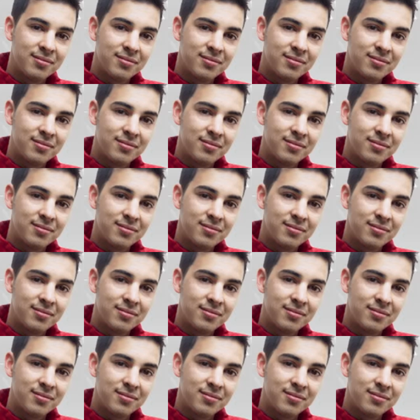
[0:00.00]

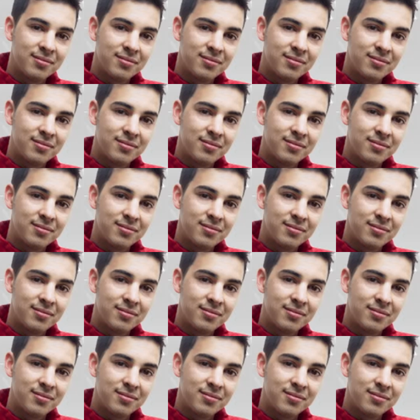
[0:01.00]

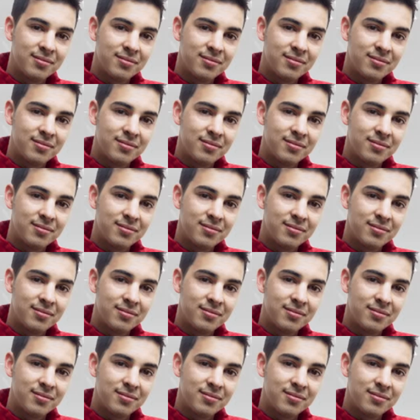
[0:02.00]

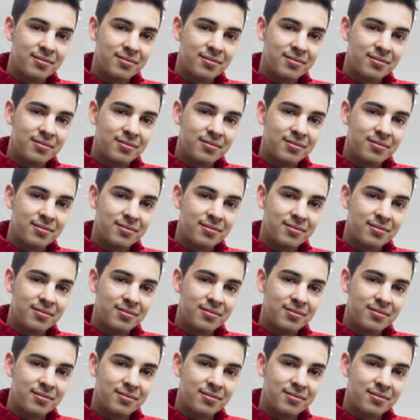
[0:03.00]

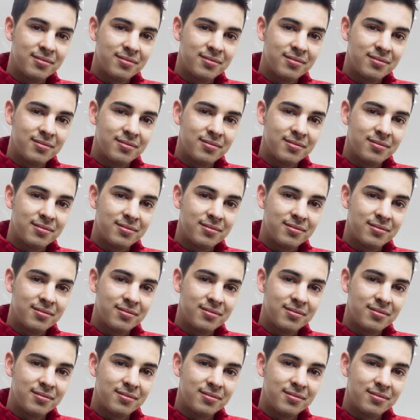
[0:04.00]

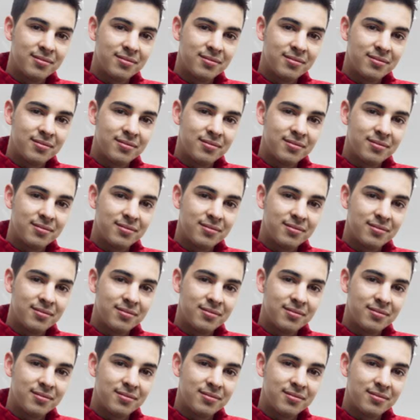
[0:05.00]

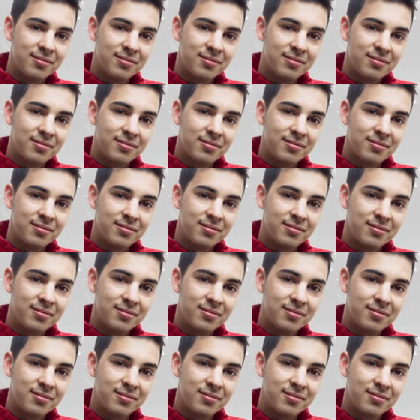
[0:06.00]

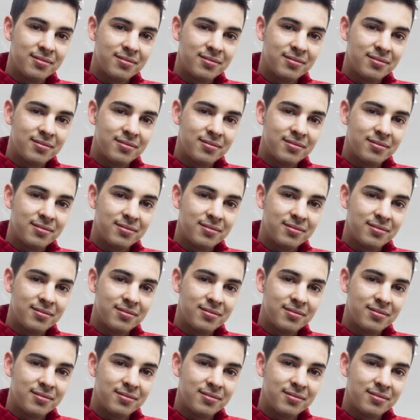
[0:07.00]
(no lip movement)